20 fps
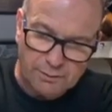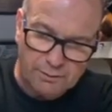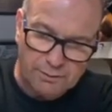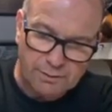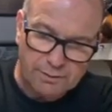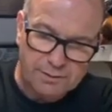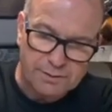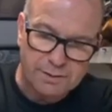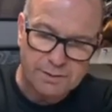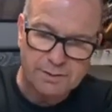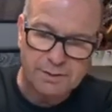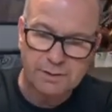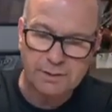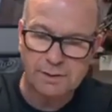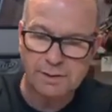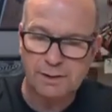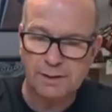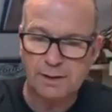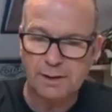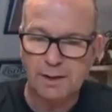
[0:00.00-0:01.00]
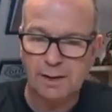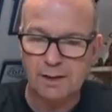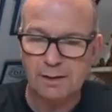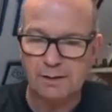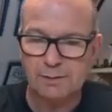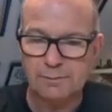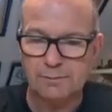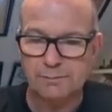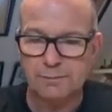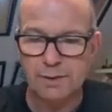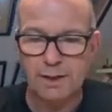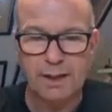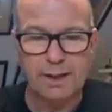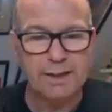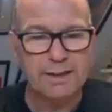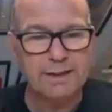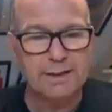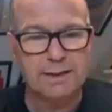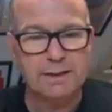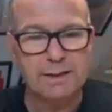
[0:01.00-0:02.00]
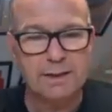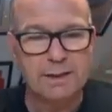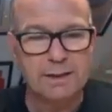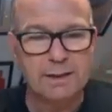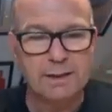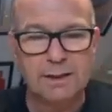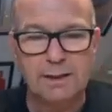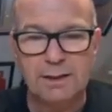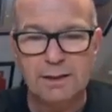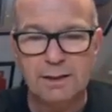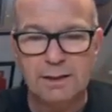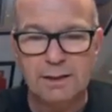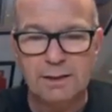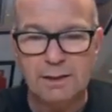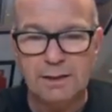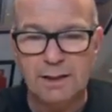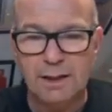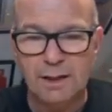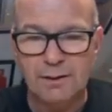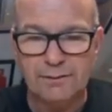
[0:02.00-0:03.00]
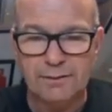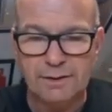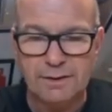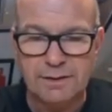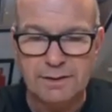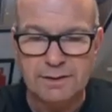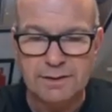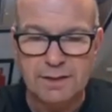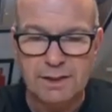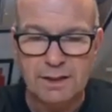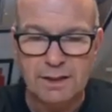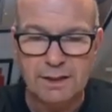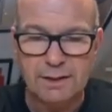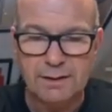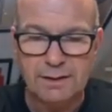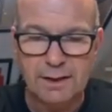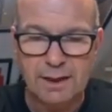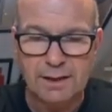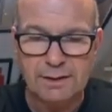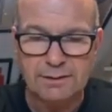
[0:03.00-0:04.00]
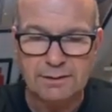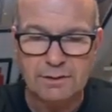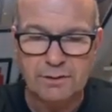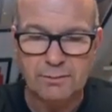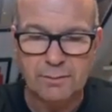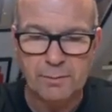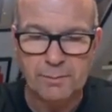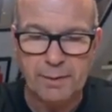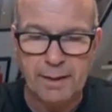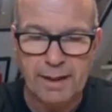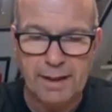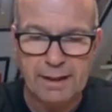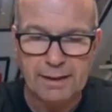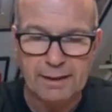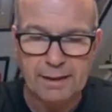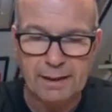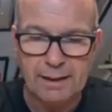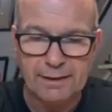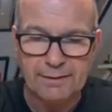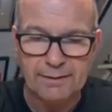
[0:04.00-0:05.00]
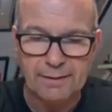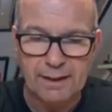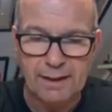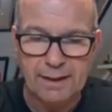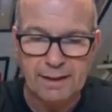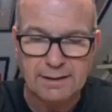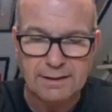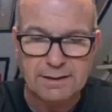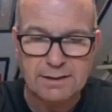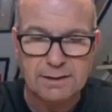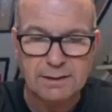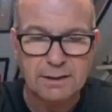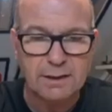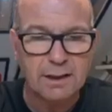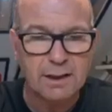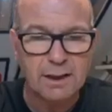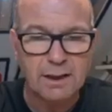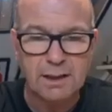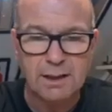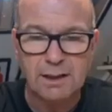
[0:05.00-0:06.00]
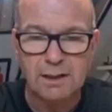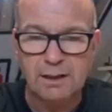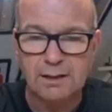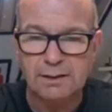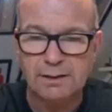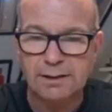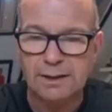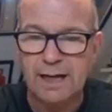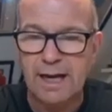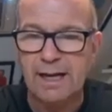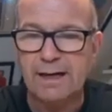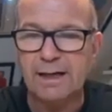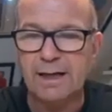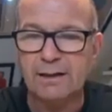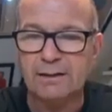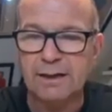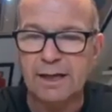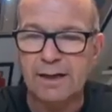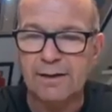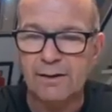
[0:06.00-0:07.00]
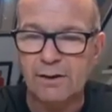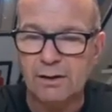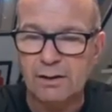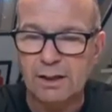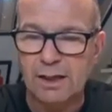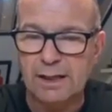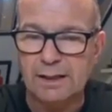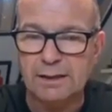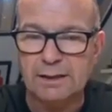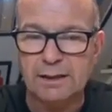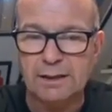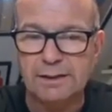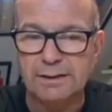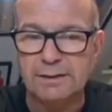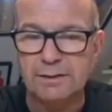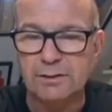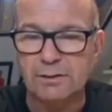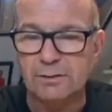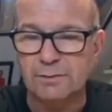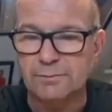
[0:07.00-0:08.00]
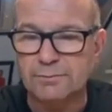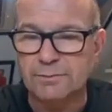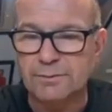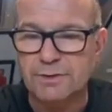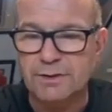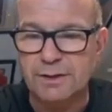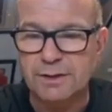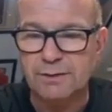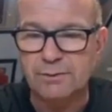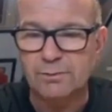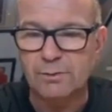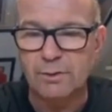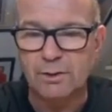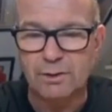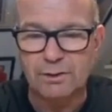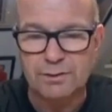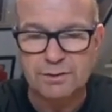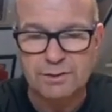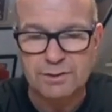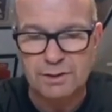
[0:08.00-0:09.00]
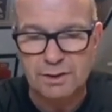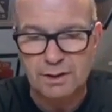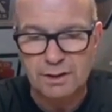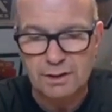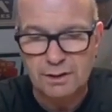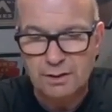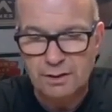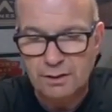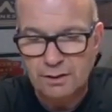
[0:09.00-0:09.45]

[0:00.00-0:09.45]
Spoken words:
This is the blade. Yeah, on these that come apart like that, and again I'll get all that cleaned up and see what sort